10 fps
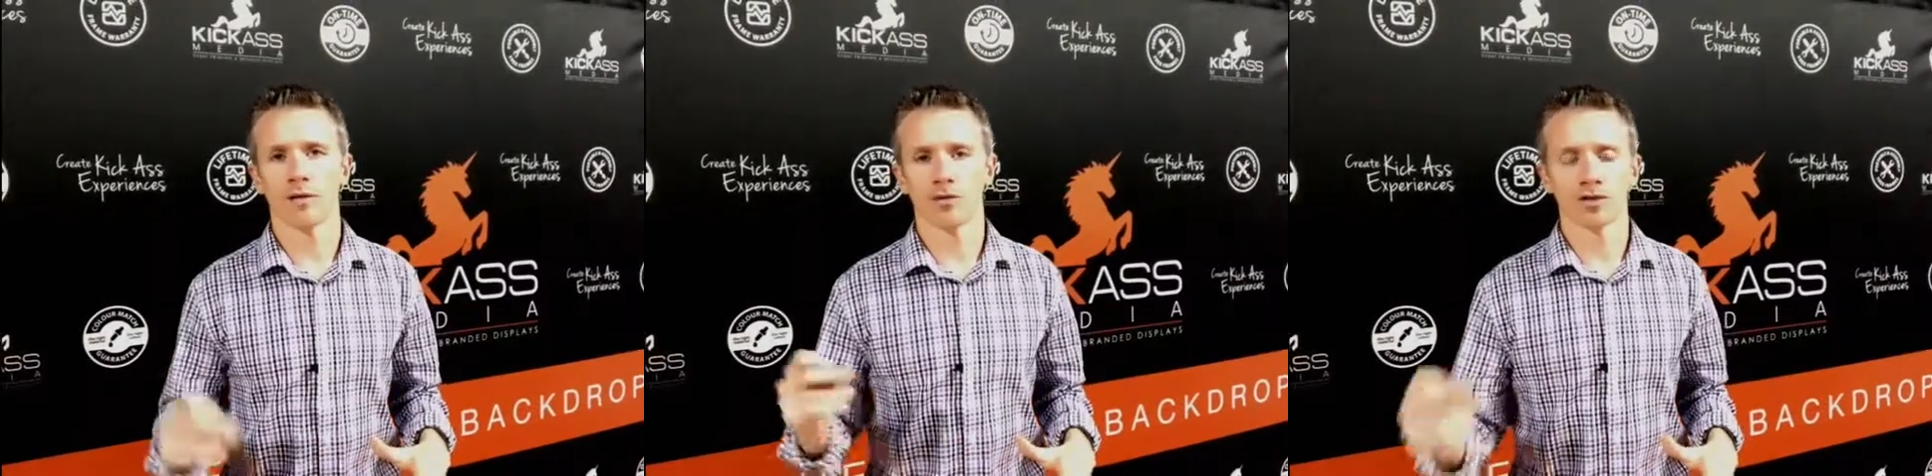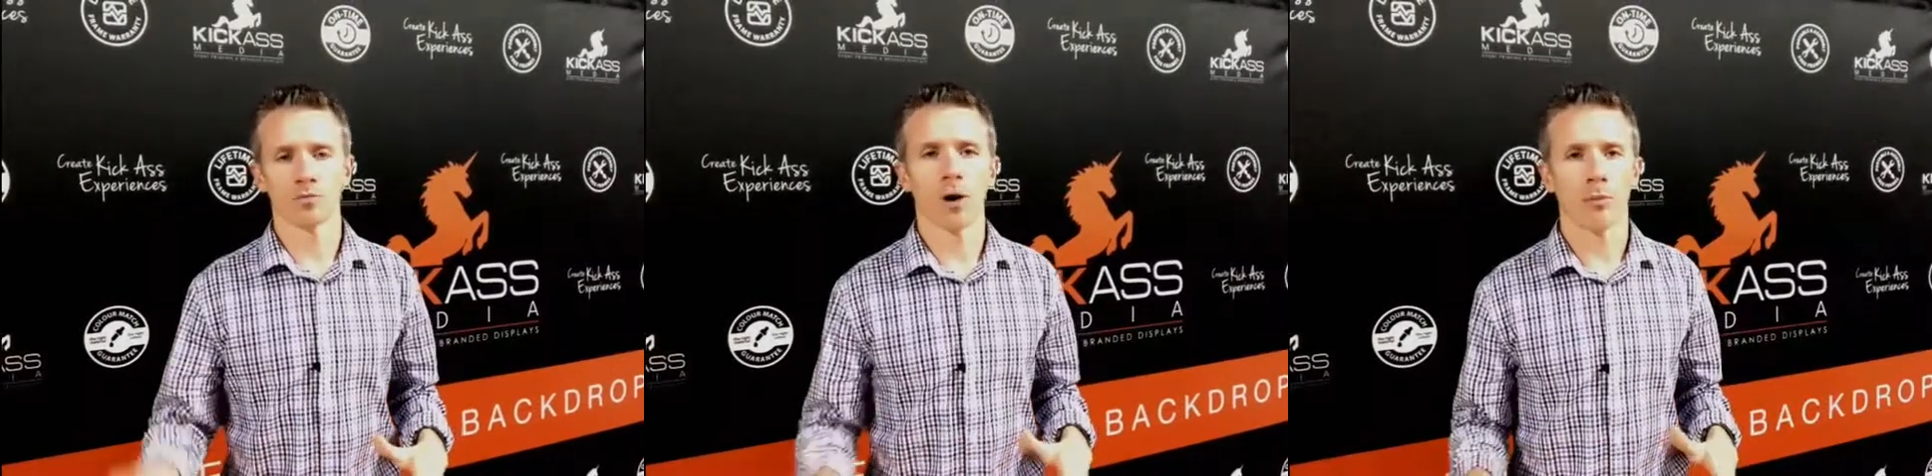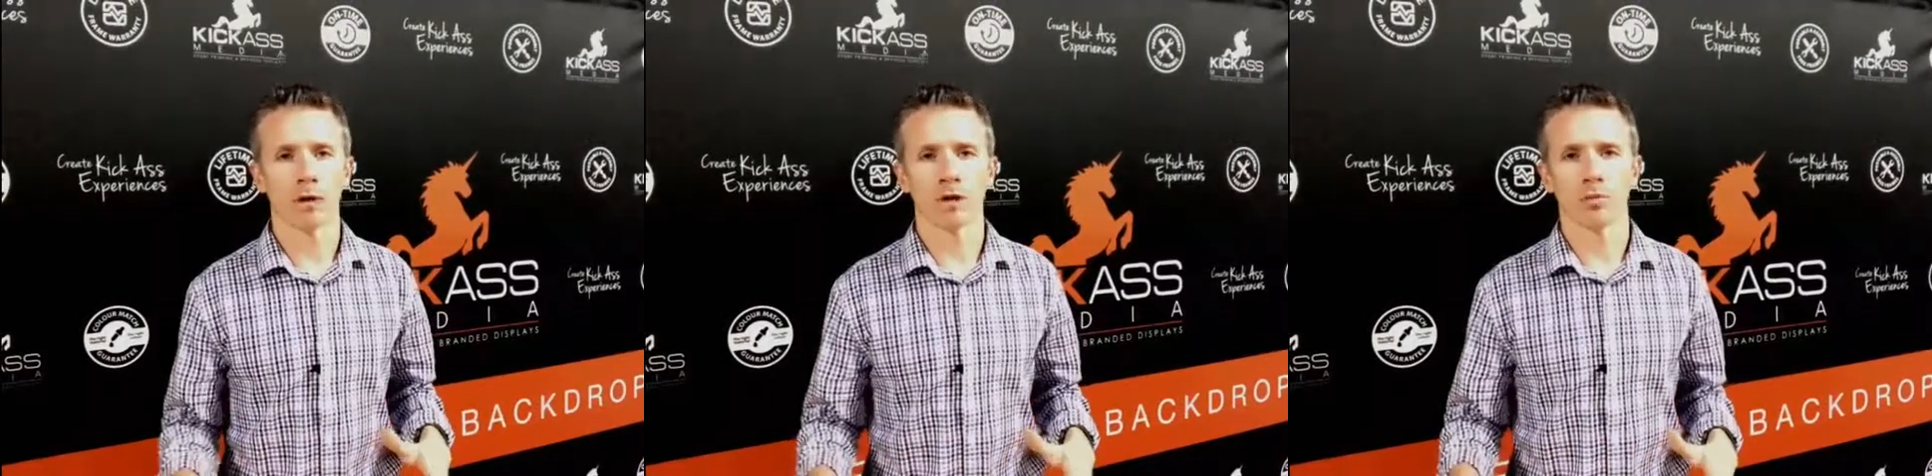they'll just
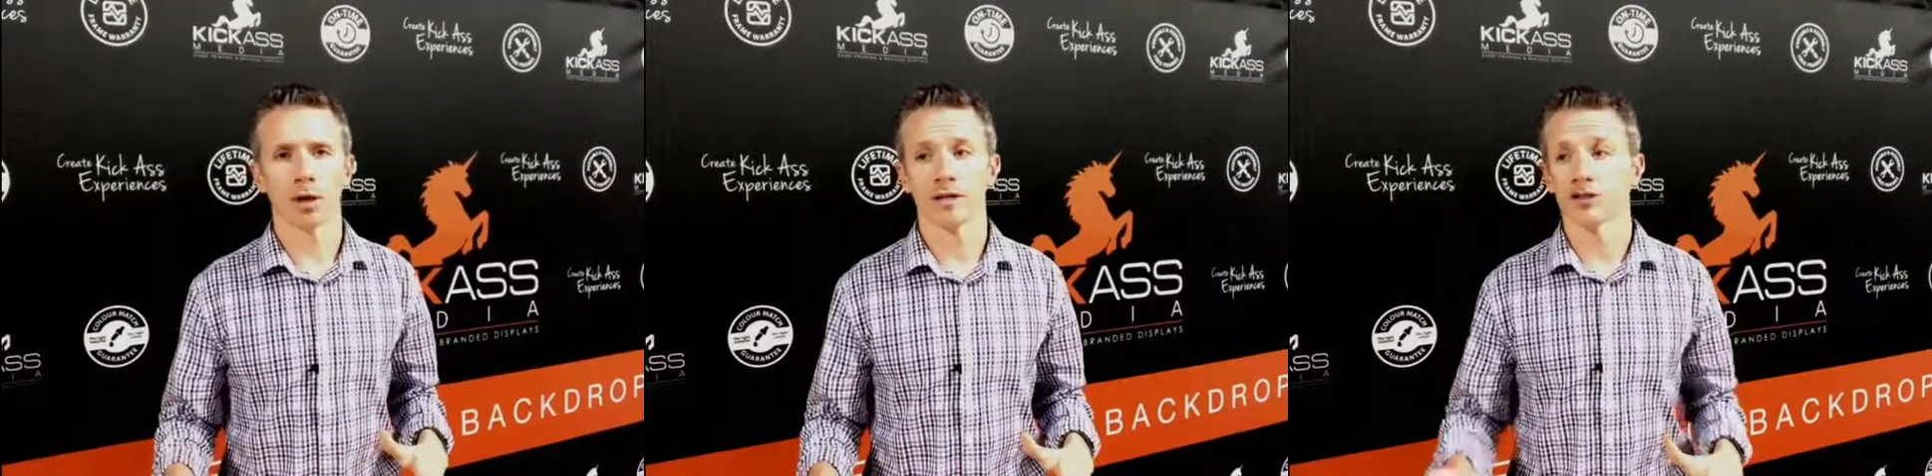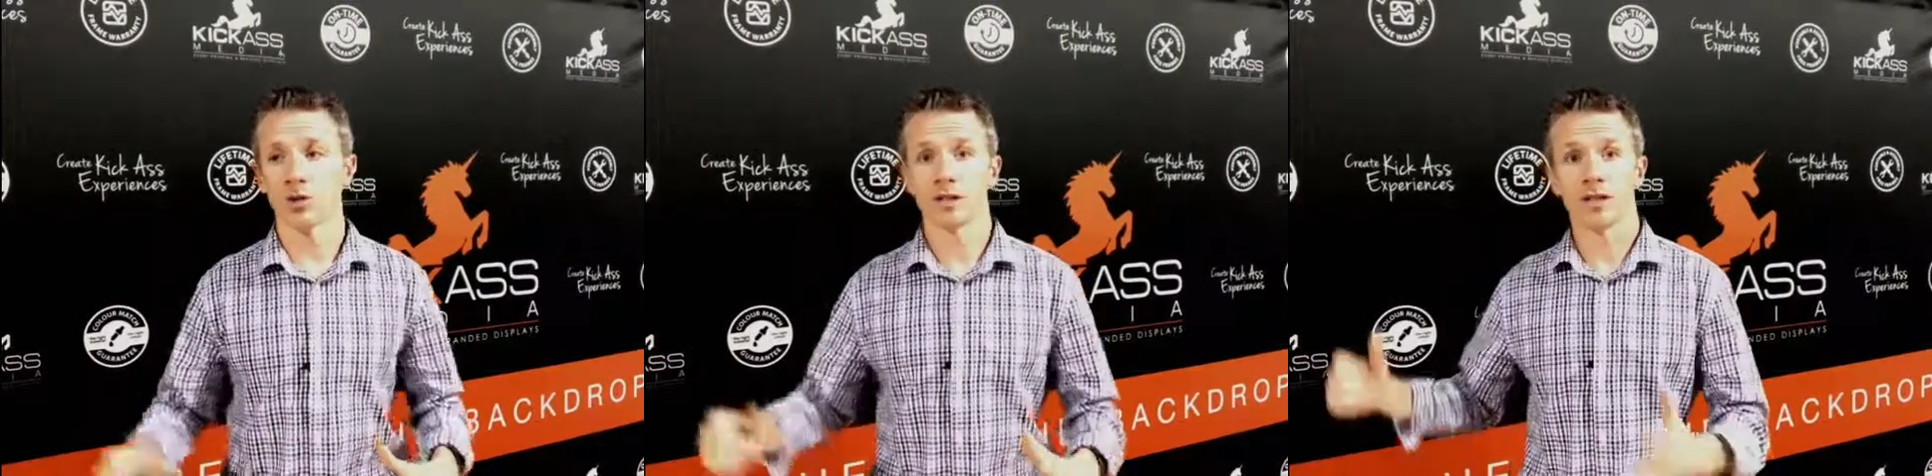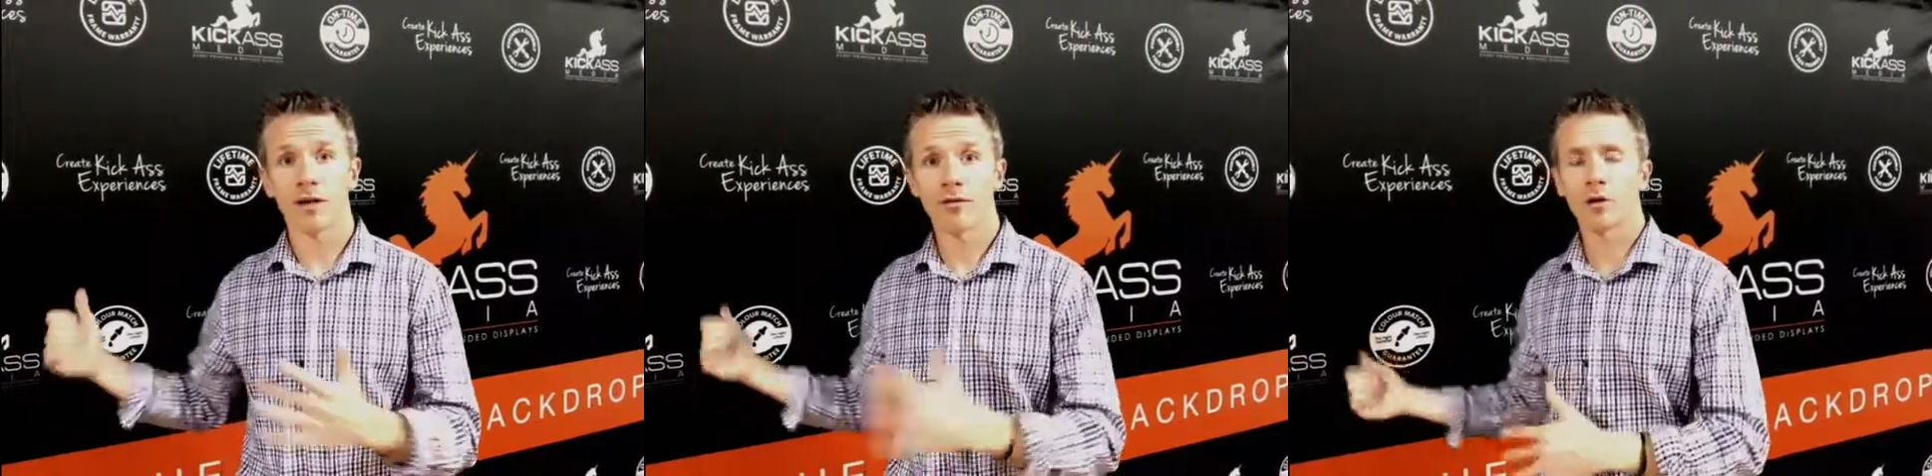pop it into place. So we
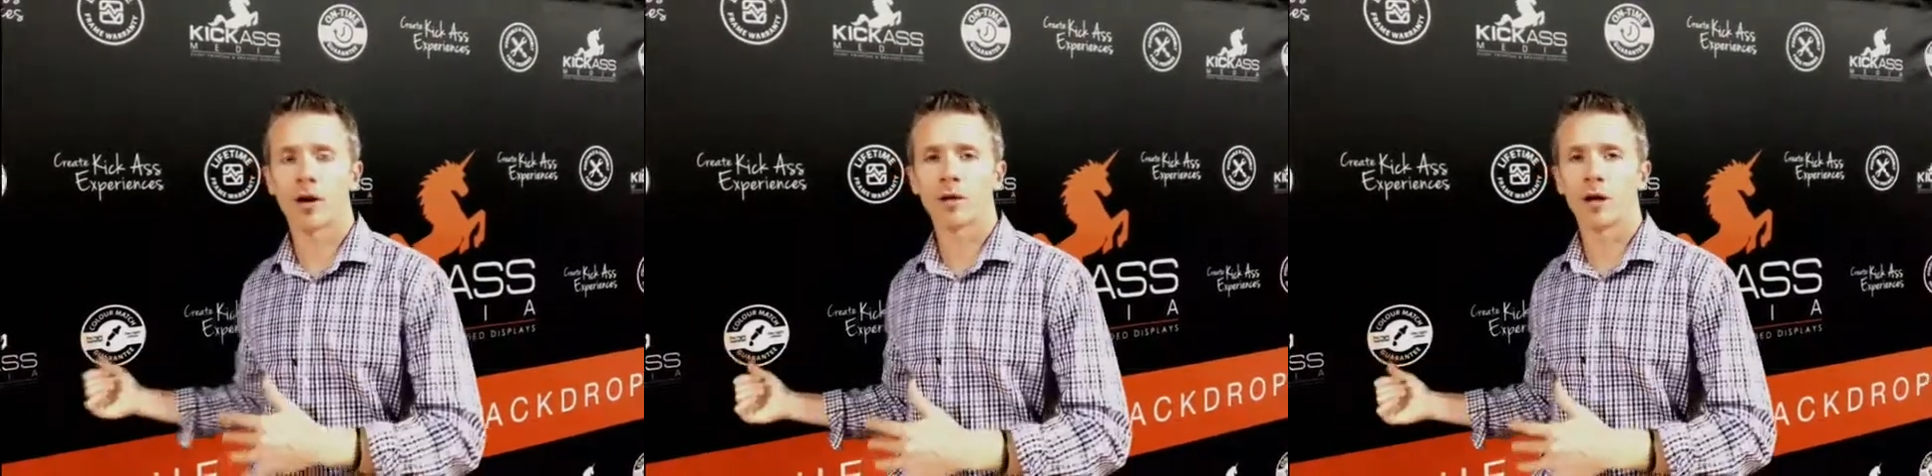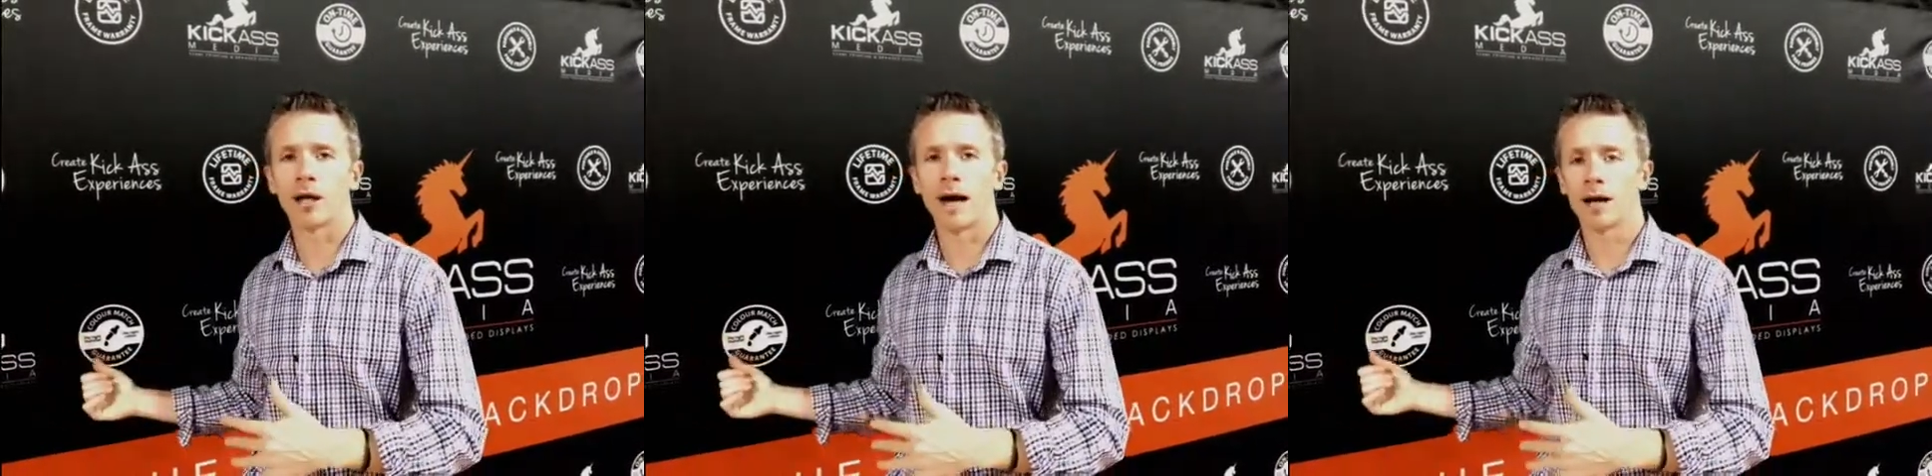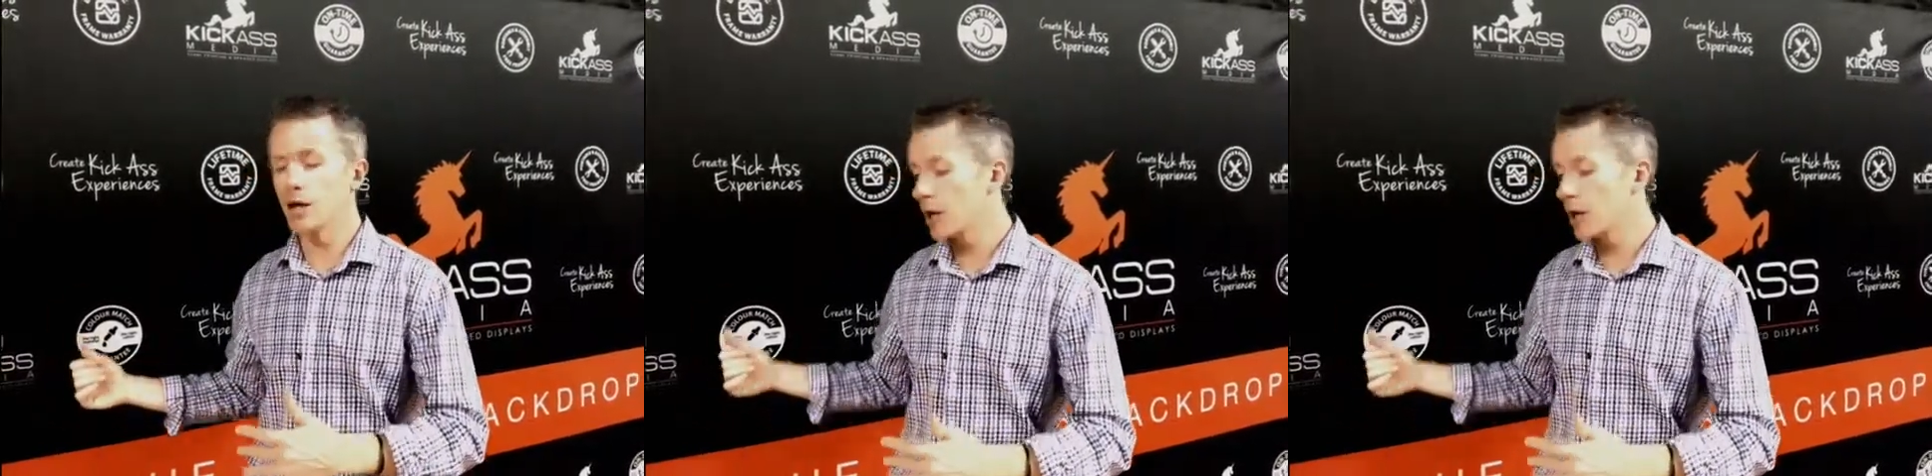definitely recommend that.